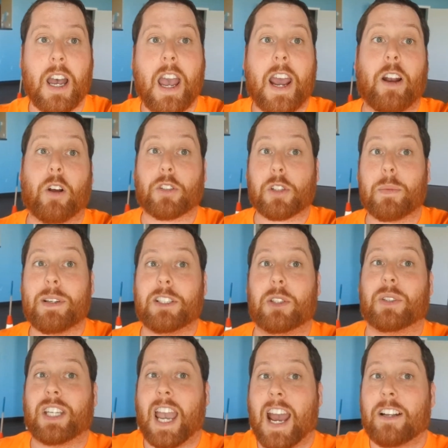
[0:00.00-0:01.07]
It also means you
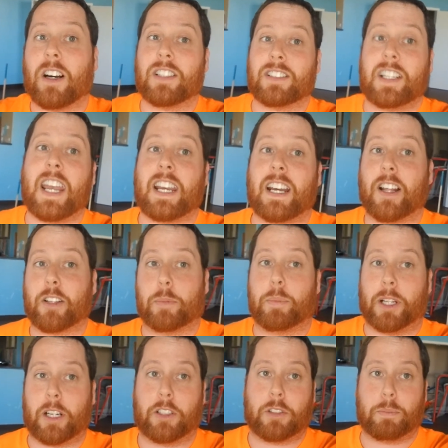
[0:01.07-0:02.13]
cannot take another
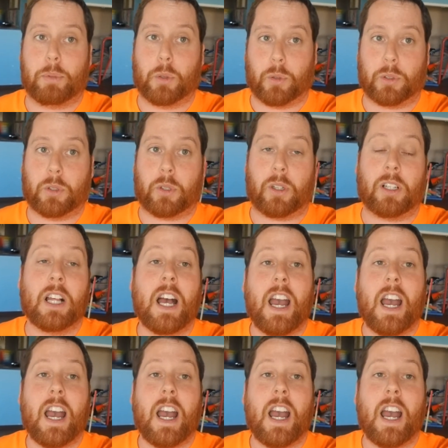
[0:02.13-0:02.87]
player's pool noodle.